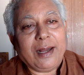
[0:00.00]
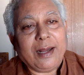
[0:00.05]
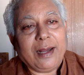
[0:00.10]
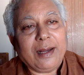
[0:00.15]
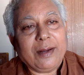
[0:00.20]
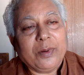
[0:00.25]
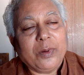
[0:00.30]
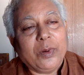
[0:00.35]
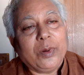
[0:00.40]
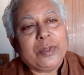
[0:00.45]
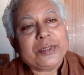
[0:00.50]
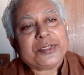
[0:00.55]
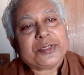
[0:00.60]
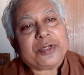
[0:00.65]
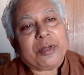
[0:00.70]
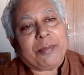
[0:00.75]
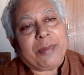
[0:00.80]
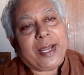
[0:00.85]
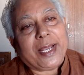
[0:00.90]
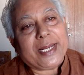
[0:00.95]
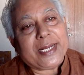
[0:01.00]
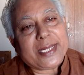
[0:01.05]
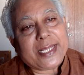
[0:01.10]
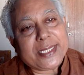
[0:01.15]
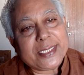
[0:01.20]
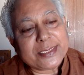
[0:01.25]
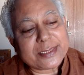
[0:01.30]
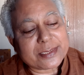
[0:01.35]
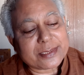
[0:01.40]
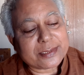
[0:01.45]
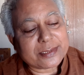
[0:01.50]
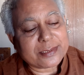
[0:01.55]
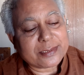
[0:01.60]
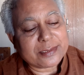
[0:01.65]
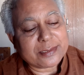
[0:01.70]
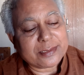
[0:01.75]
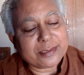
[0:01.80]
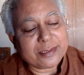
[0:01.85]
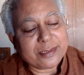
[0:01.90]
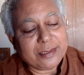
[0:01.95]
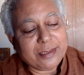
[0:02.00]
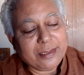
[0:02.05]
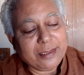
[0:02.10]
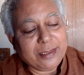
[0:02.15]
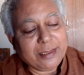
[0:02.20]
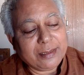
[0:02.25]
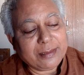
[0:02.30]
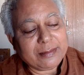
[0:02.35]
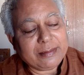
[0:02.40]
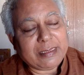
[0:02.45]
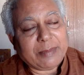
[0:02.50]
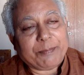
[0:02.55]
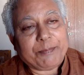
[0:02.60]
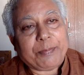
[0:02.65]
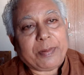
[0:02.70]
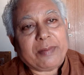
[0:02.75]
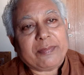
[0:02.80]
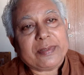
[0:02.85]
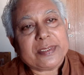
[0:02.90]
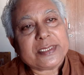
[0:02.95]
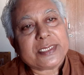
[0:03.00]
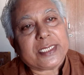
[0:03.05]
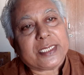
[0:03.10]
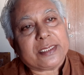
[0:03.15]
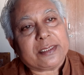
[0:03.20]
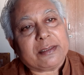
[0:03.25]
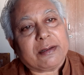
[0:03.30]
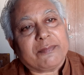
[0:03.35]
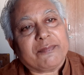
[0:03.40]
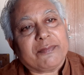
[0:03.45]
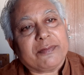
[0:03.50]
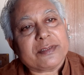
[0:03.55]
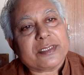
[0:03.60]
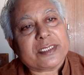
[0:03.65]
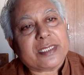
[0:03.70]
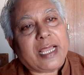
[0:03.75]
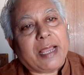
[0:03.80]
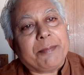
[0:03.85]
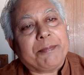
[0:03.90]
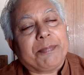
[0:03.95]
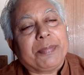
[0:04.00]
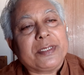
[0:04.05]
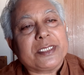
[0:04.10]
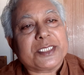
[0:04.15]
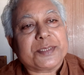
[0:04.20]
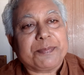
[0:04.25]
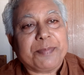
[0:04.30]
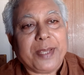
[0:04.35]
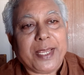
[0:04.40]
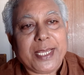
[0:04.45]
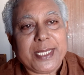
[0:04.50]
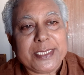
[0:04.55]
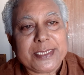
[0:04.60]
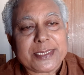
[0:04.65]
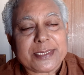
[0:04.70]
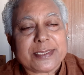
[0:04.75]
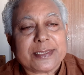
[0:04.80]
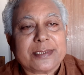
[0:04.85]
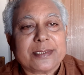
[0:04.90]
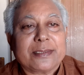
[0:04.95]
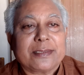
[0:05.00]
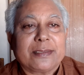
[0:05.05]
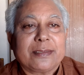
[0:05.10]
whose domain is the power set of a sample space,